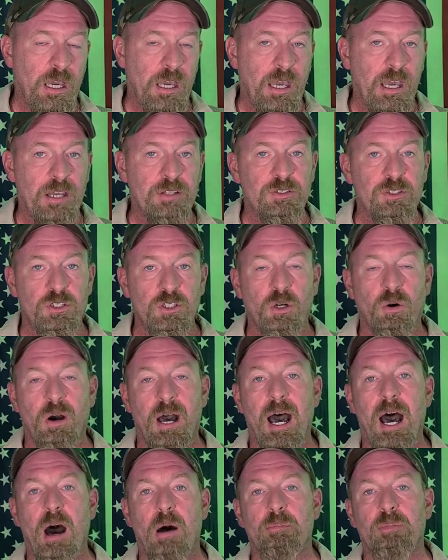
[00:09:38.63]
and to know
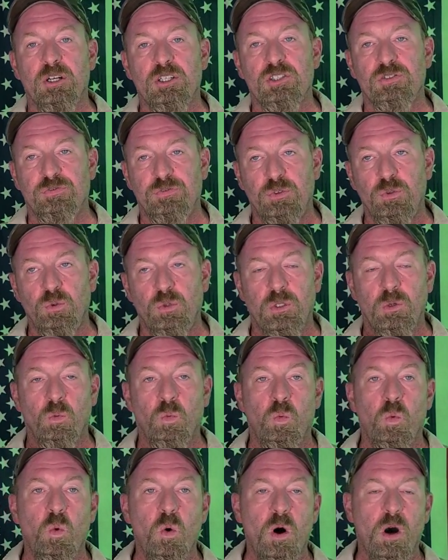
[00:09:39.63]
how much food
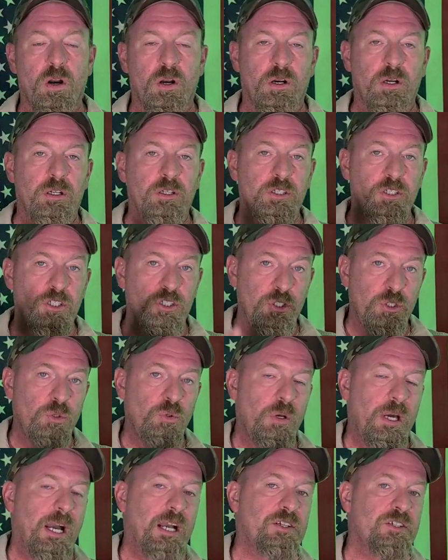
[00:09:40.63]
and water
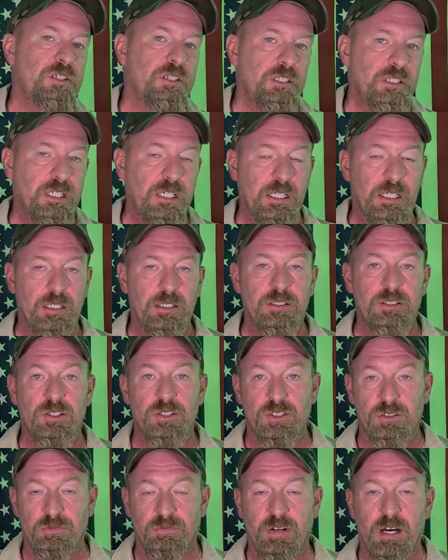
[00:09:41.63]
you actually need to
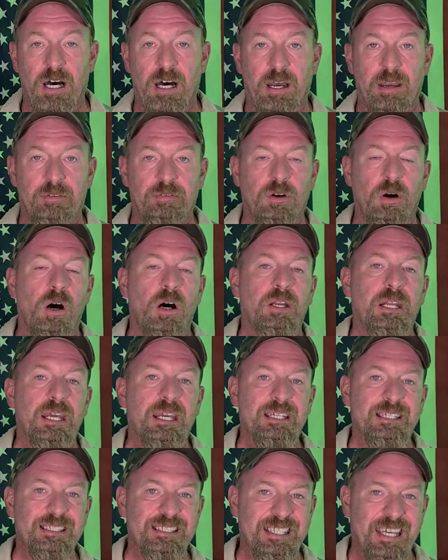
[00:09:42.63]
survive on
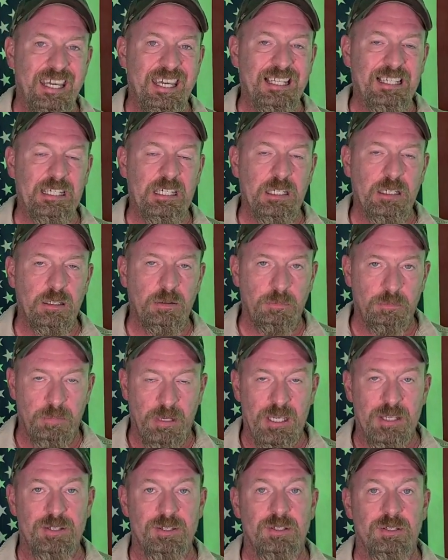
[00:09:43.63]
a daily
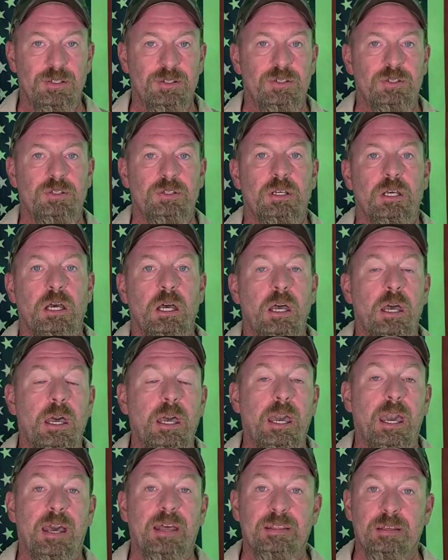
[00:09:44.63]
basis.
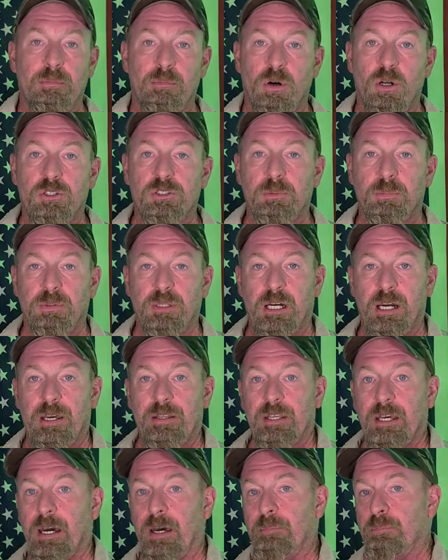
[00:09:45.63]
And then multiply
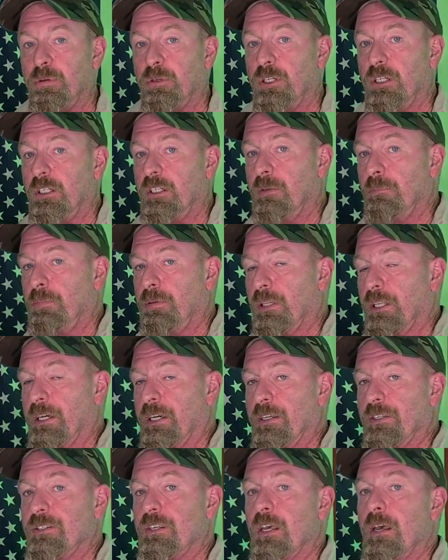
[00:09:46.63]
that, put it in
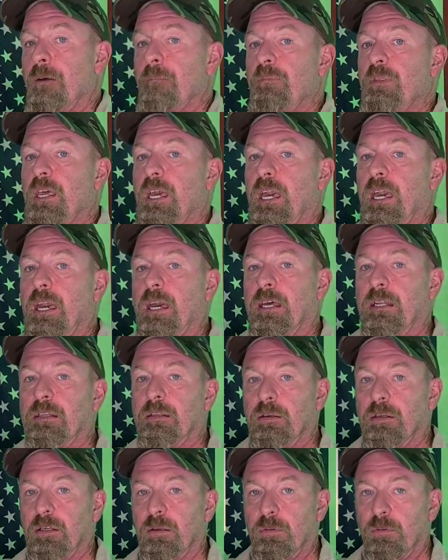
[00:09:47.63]
place, and
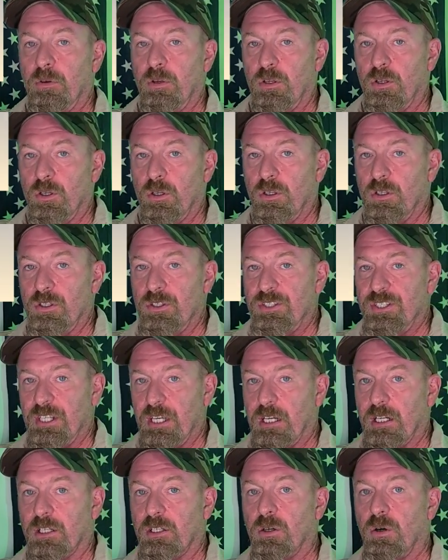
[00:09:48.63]

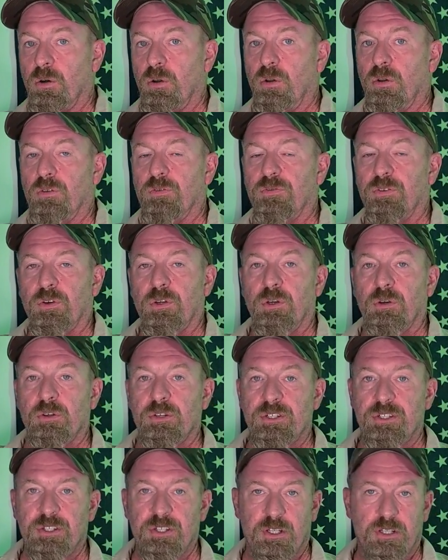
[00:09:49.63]
set a goal for your
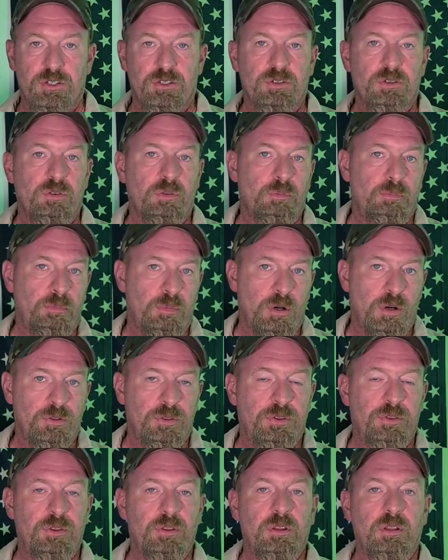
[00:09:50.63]
six
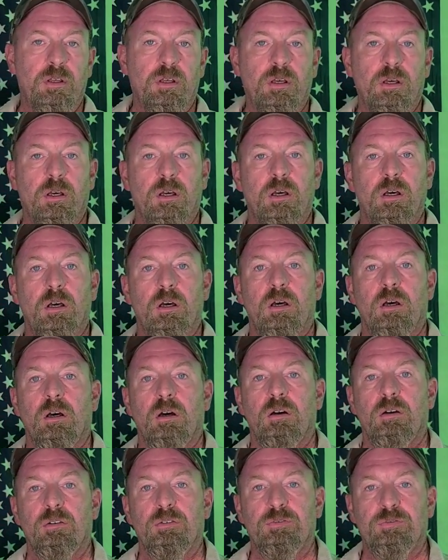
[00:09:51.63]
month
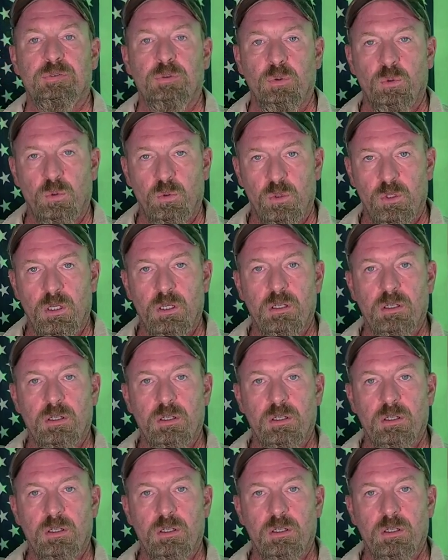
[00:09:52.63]
food